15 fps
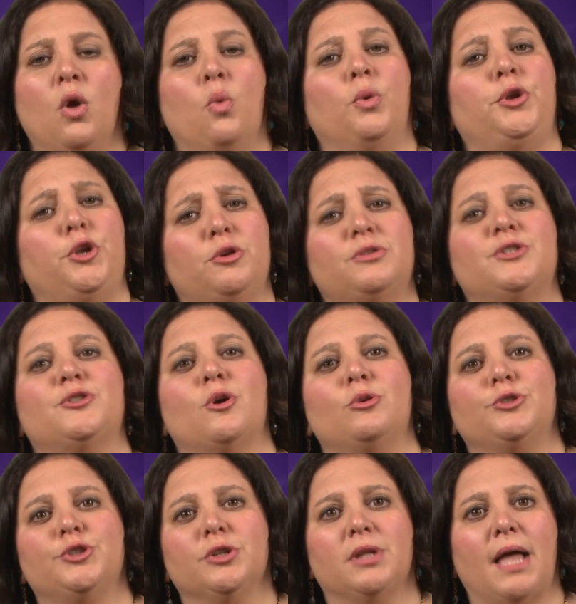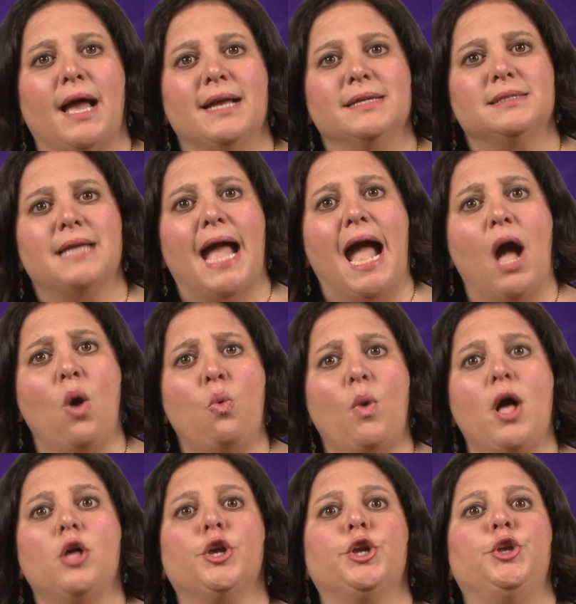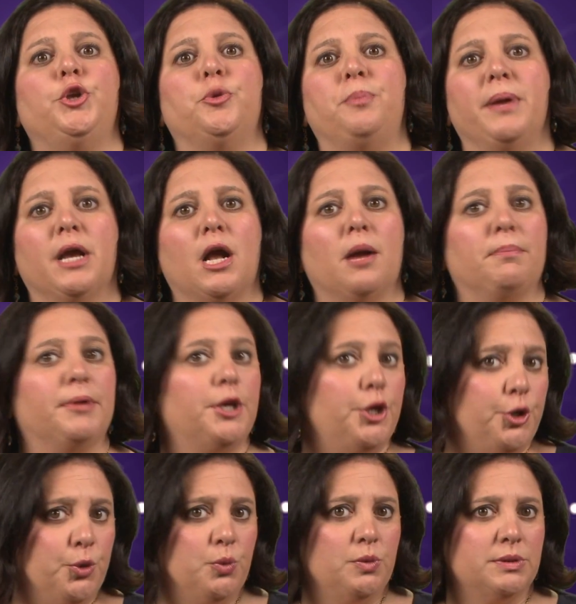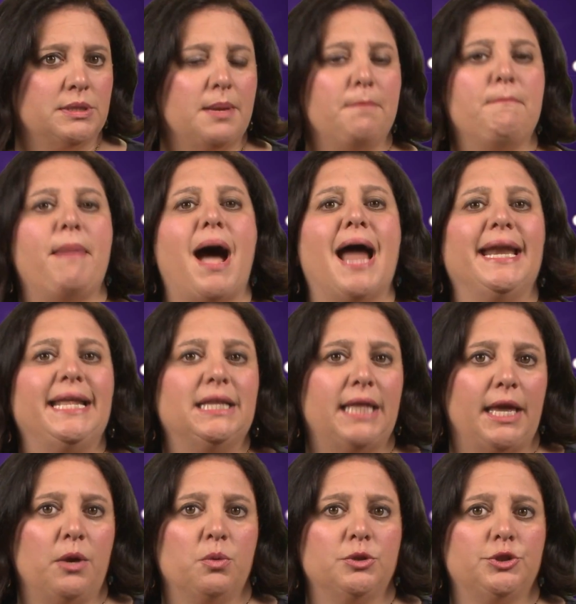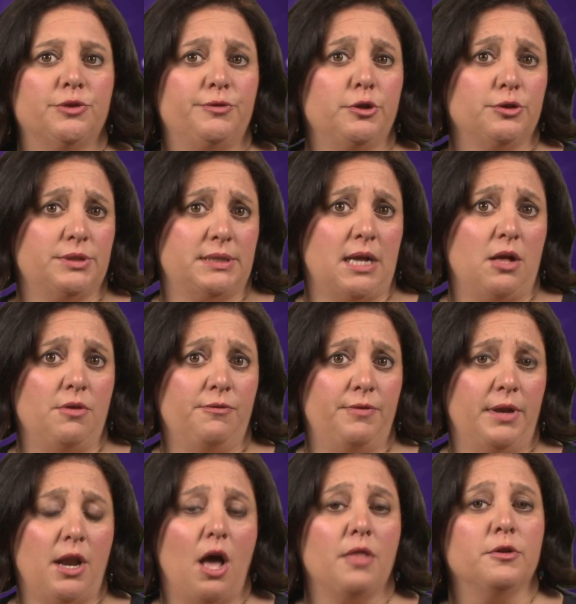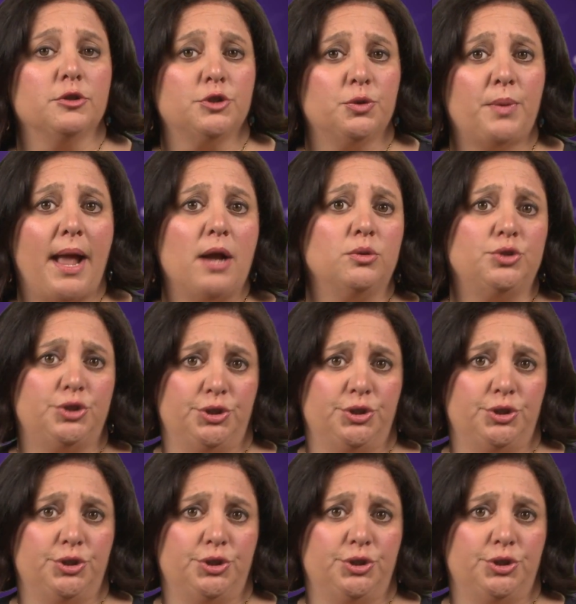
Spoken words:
When you socialize, how well can you pick up cues and body language of yourself and others around